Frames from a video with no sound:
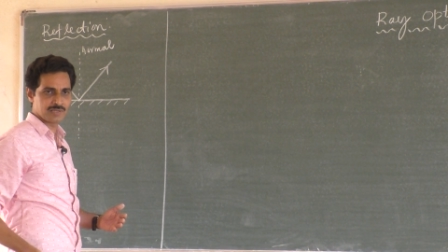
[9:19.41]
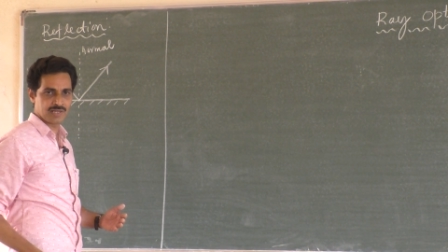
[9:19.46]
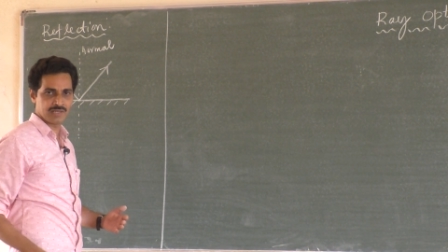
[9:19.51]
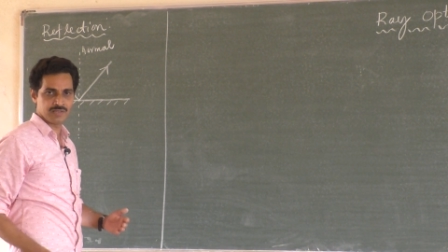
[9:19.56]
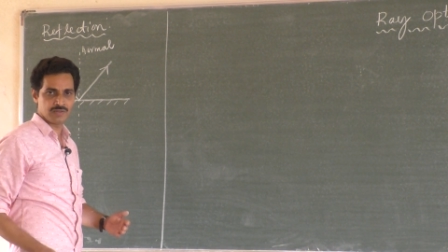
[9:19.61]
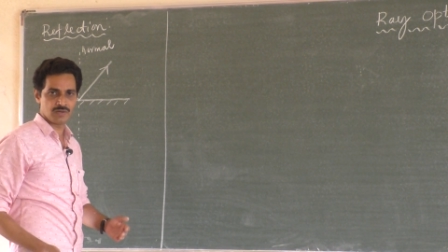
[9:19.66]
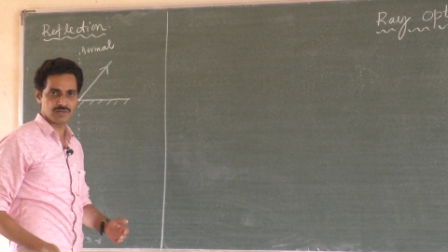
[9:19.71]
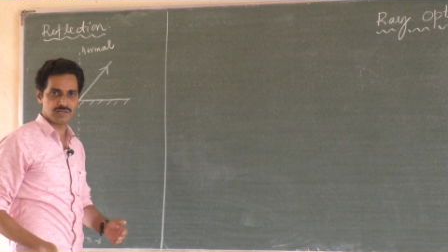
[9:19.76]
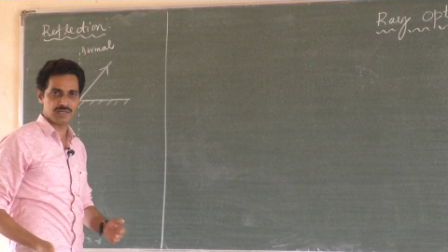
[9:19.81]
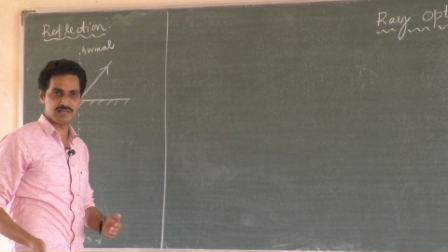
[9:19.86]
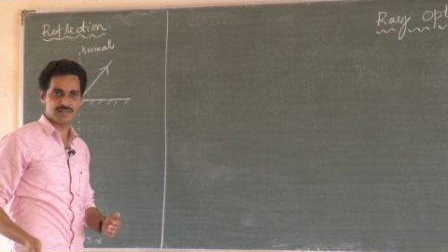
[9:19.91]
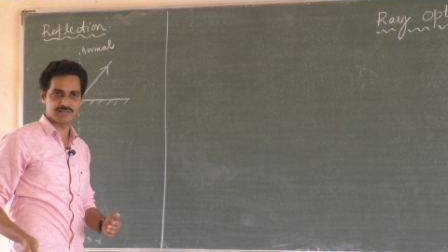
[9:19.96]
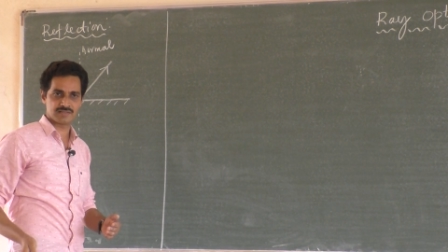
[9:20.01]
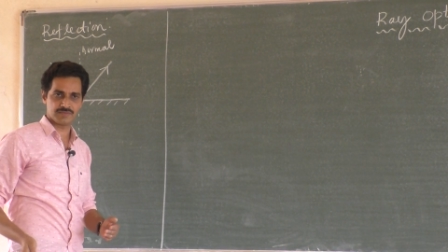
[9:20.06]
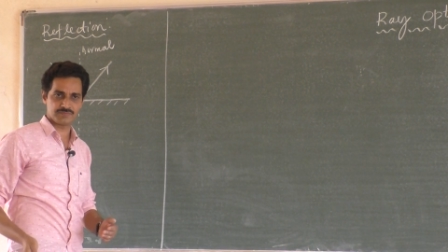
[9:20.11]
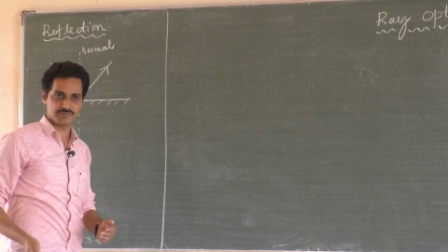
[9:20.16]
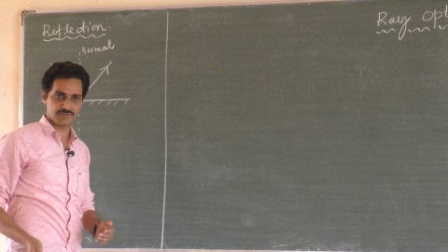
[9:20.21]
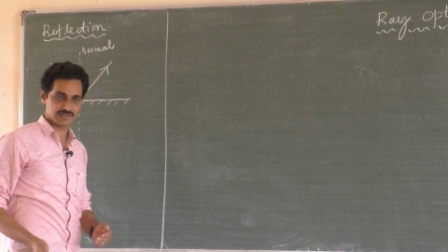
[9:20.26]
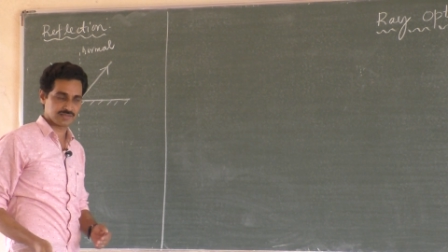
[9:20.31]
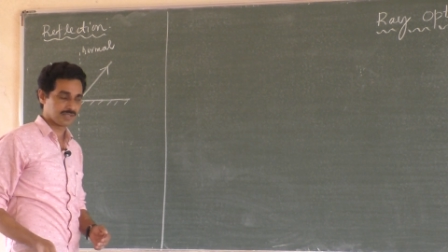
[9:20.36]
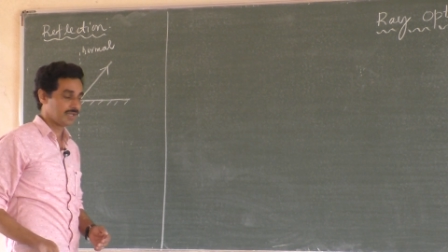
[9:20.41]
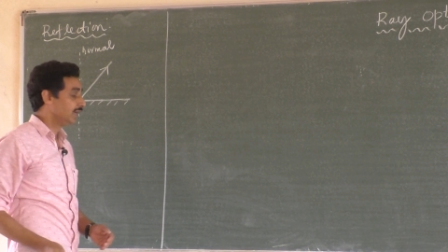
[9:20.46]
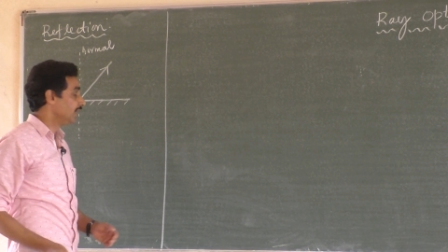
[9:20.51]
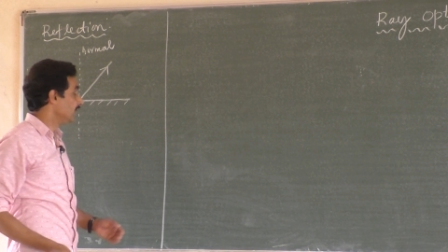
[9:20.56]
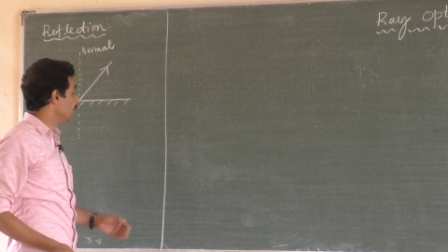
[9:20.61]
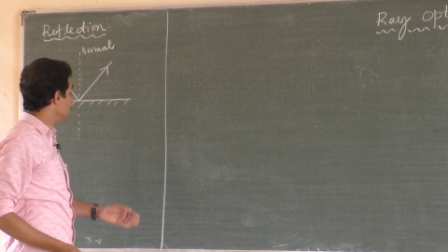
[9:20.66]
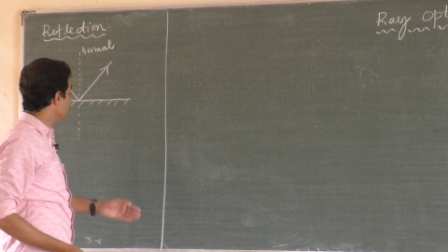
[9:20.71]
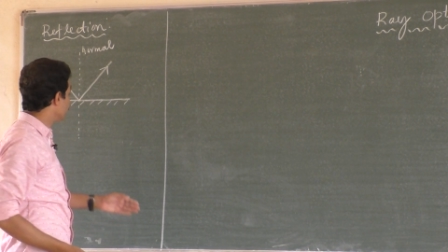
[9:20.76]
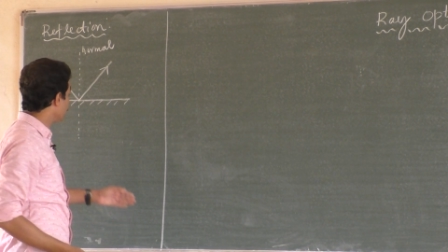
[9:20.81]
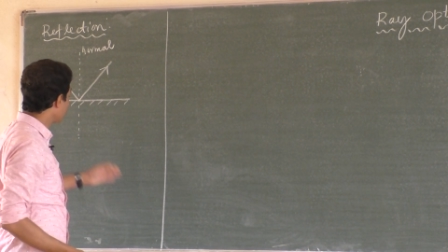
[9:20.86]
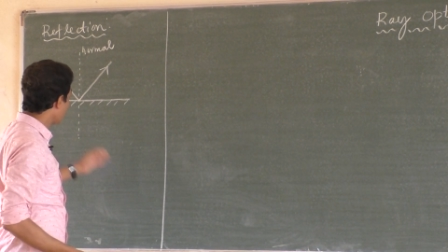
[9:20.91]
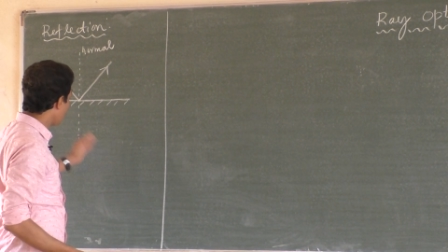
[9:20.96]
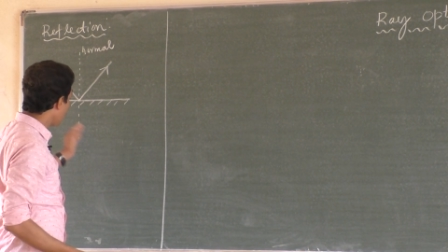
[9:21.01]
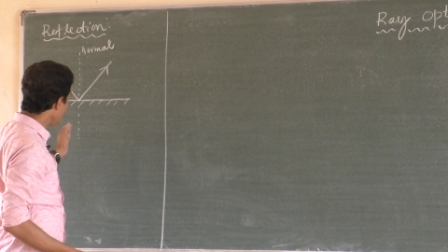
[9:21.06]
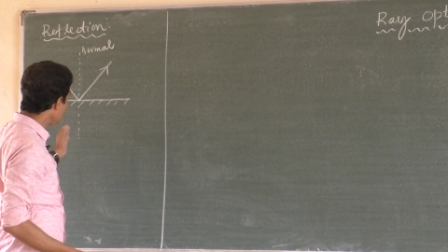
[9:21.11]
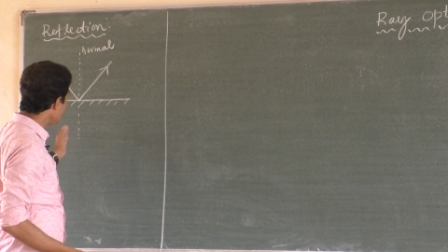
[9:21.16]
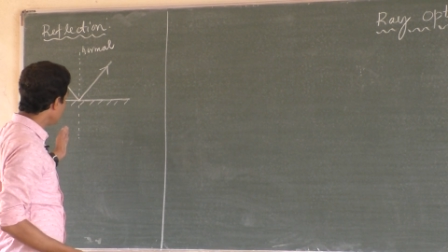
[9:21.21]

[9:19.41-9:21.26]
line on any surface. For our